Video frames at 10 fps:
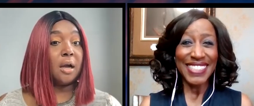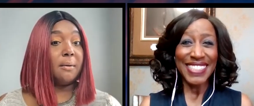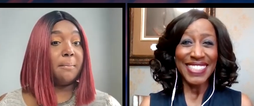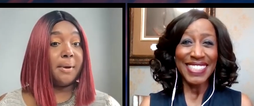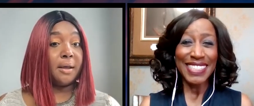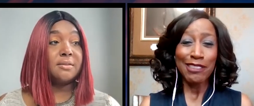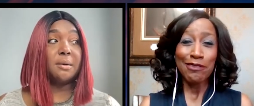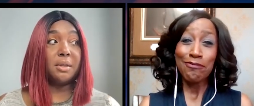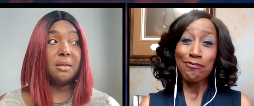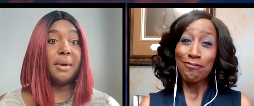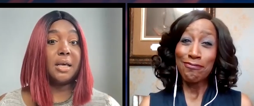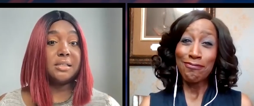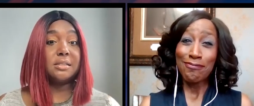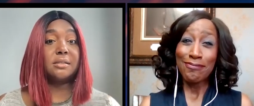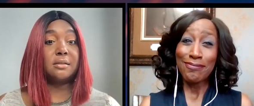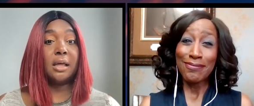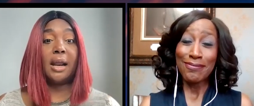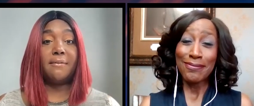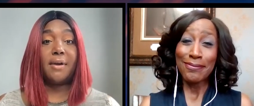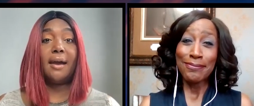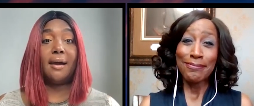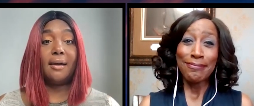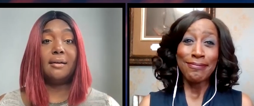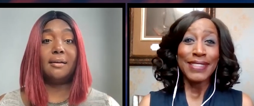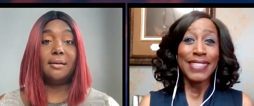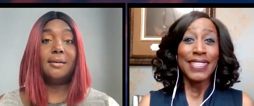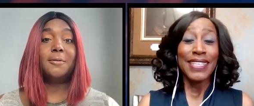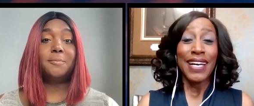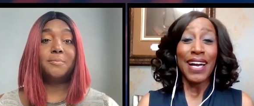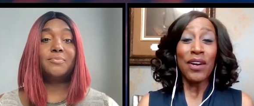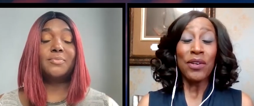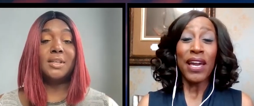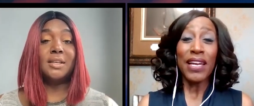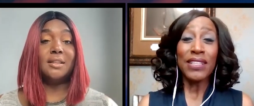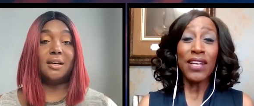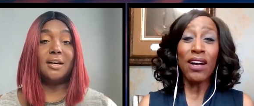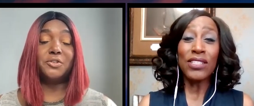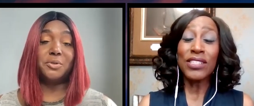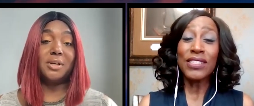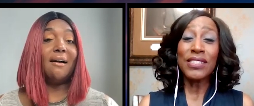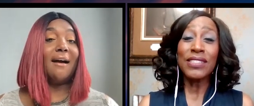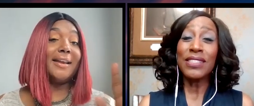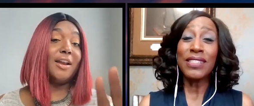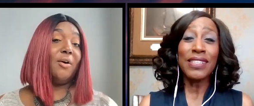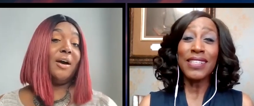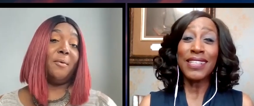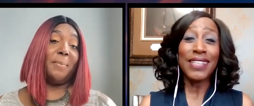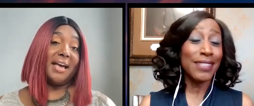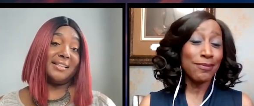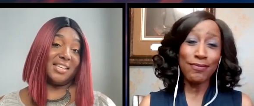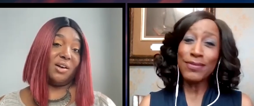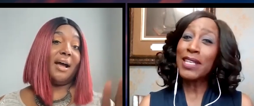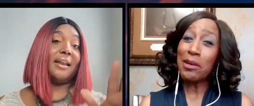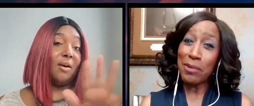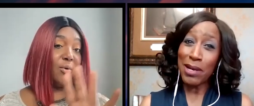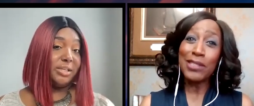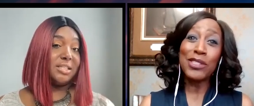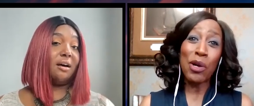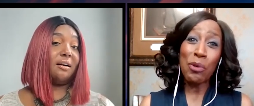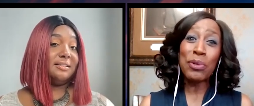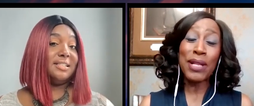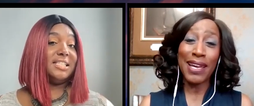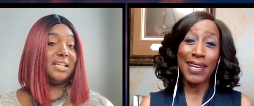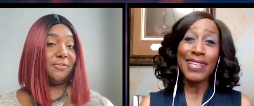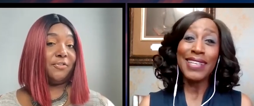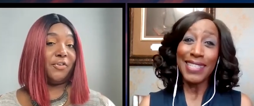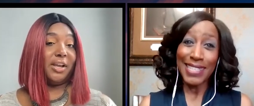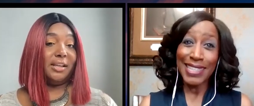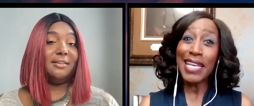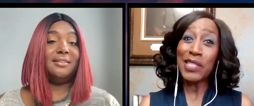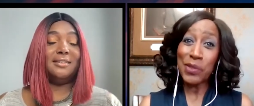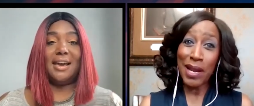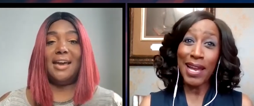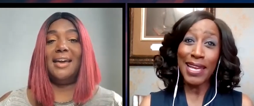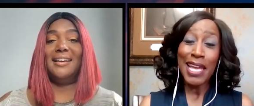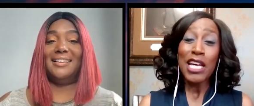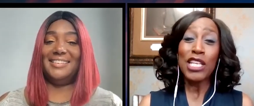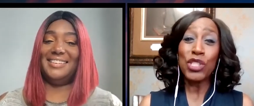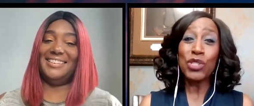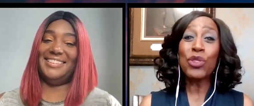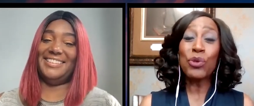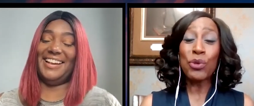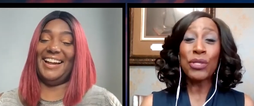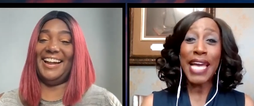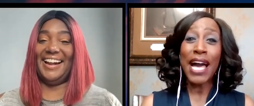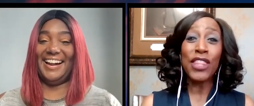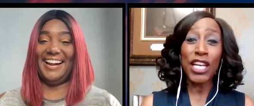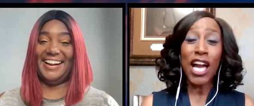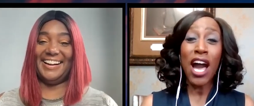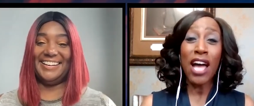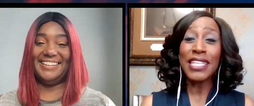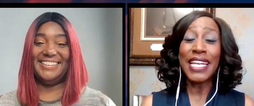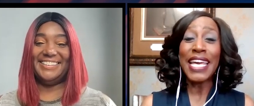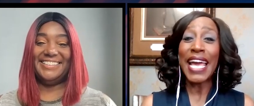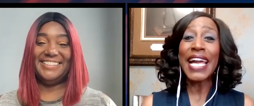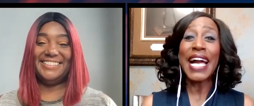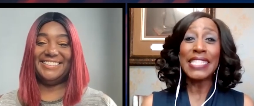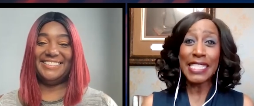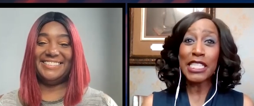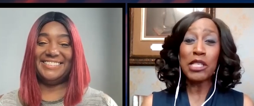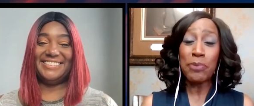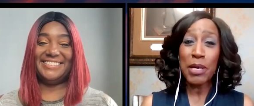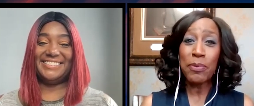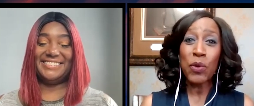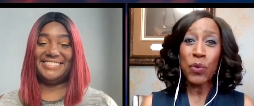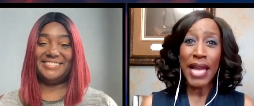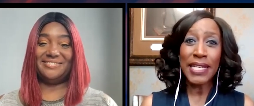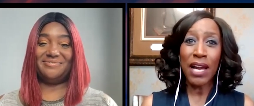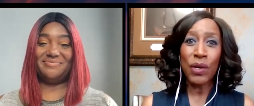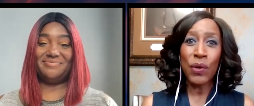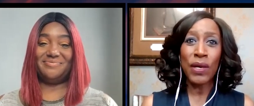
Speaker 1: are be- some of the best that I've had. Okay, in the country. Now, I know El Paso. I
Speaker 2: know we on, talking. Don't play. That's yeah. right. Because you on the gauntlet, and I got sixty people right now